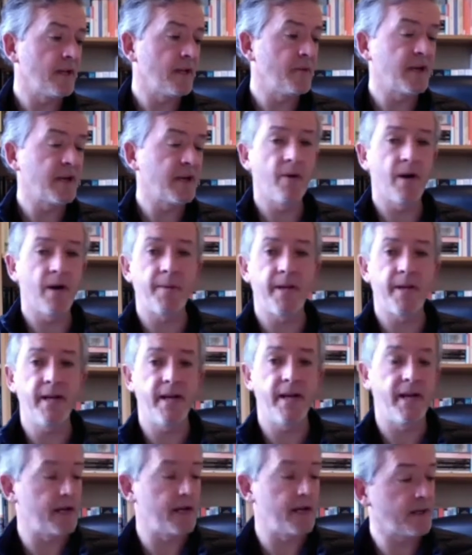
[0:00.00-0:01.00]
we go up
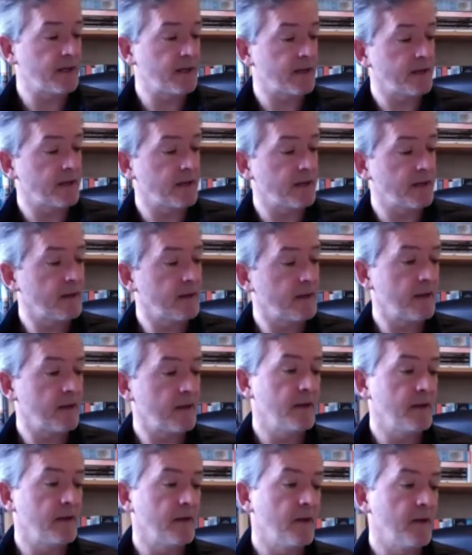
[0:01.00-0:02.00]
here,
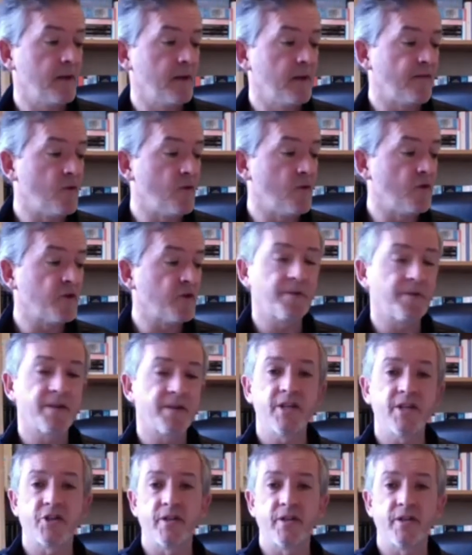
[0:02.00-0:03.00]
fourth
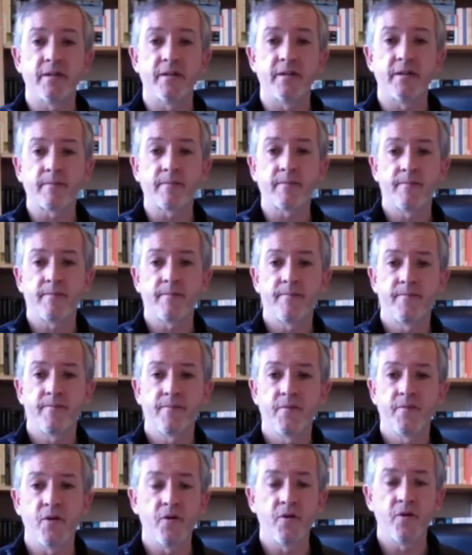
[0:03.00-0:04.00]
position.
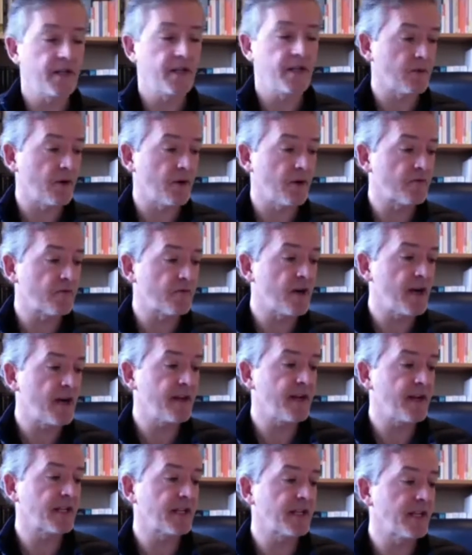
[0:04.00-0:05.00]
Alright, so I would write
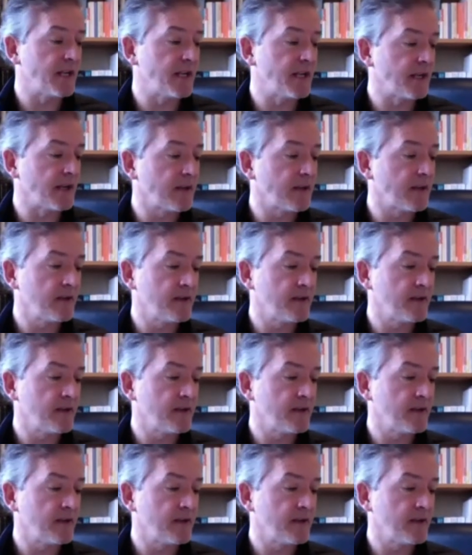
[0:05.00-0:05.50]
that in.